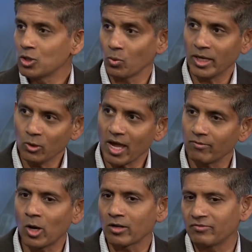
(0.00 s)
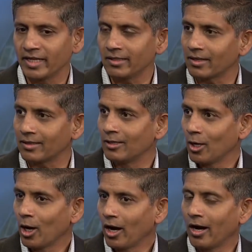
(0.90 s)
Mm-hmm. So when you have a lot of data,
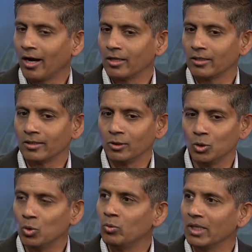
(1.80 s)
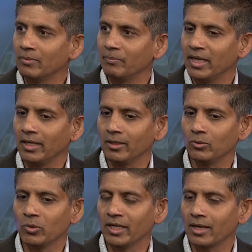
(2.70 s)
uh, you will be
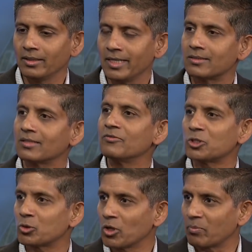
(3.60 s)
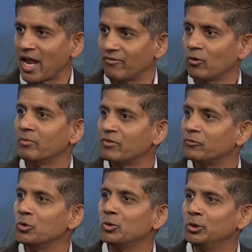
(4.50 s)
doing a disservice to your platform if
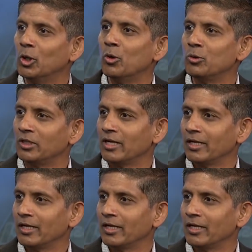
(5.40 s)
you don't